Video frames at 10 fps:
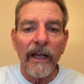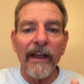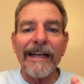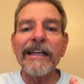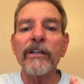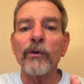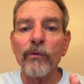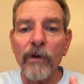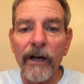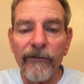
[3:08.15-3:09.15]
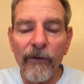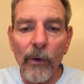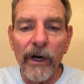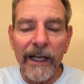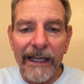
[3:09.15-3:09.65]
They need to run
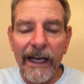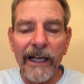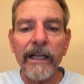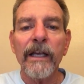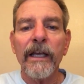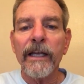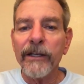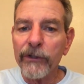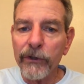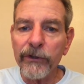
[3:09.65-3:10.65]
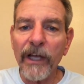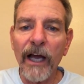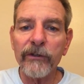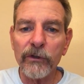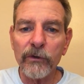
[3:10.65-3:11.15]
for it again in
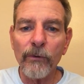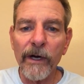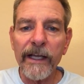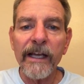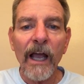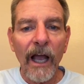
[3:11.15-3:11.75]
2020.